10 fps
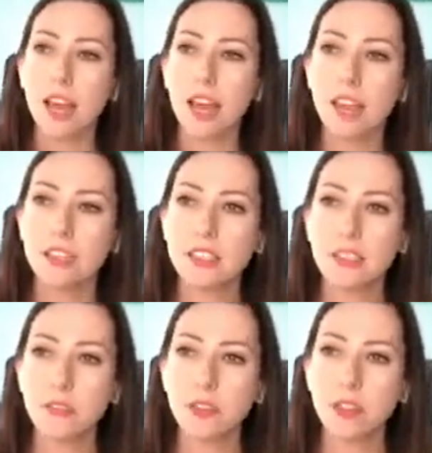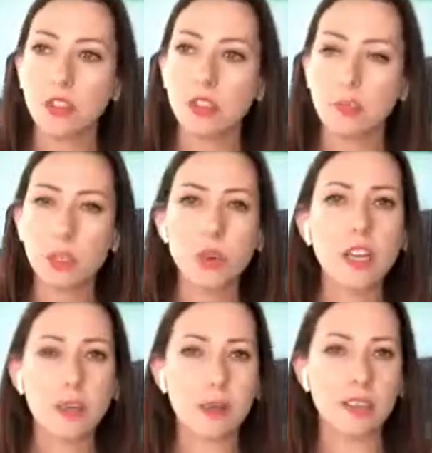And I'm
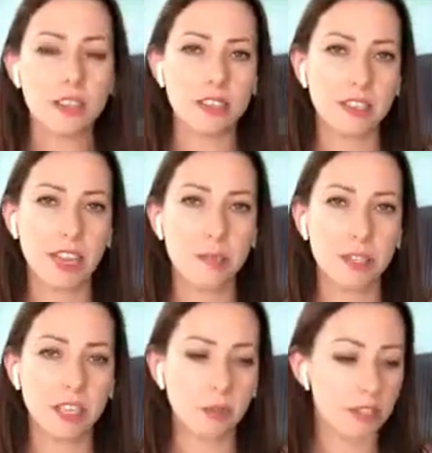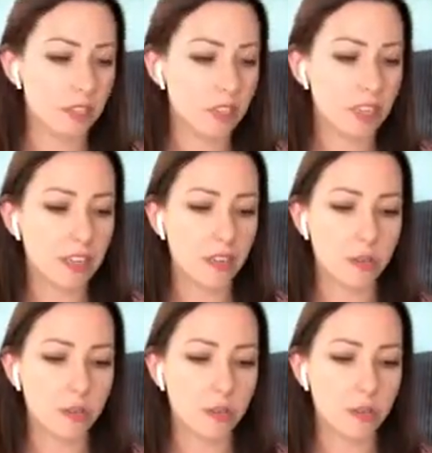talking about this today in particular because I've just had